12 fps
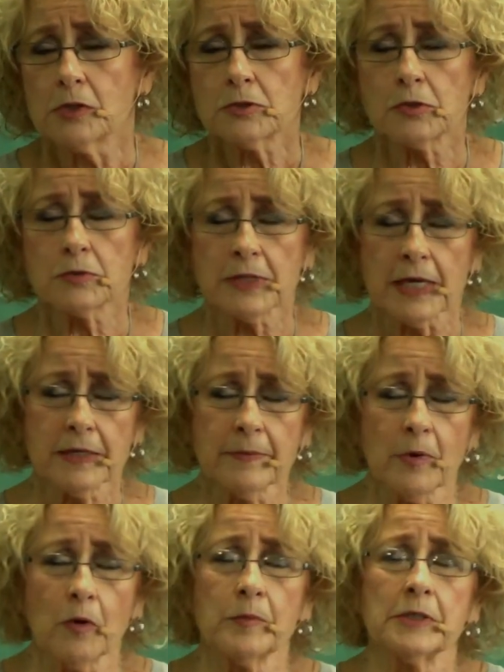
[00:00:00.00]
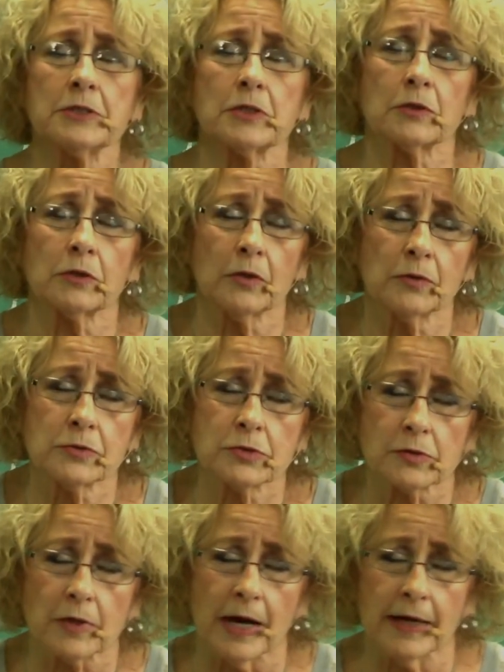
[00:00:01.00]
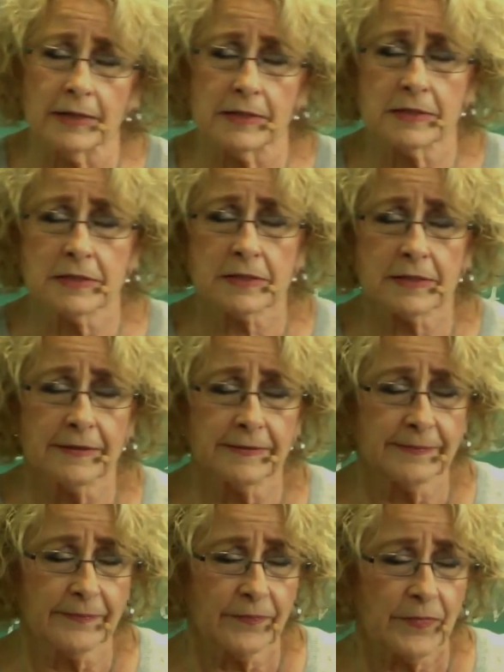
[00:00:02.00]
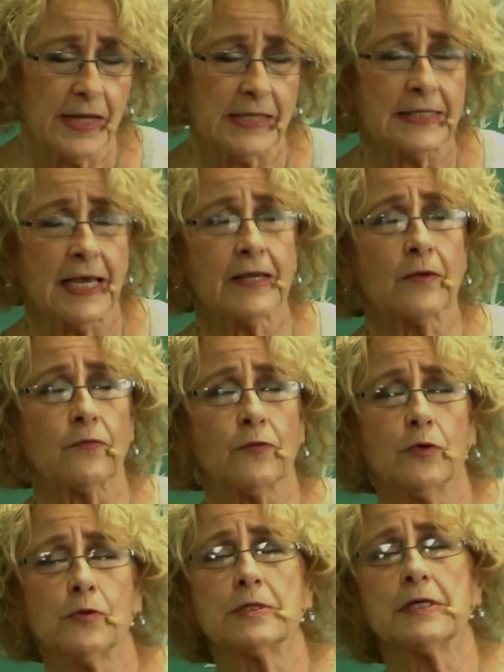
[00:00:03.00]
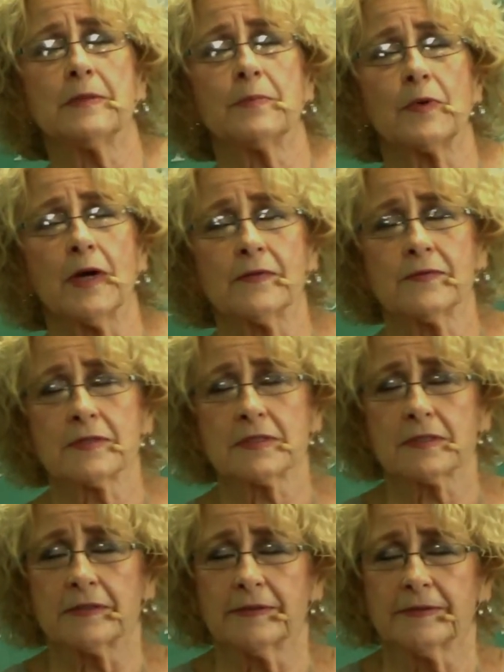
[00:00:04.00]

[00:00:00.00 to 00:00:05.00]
So take a moment to close your eyes and take a few deep breaths.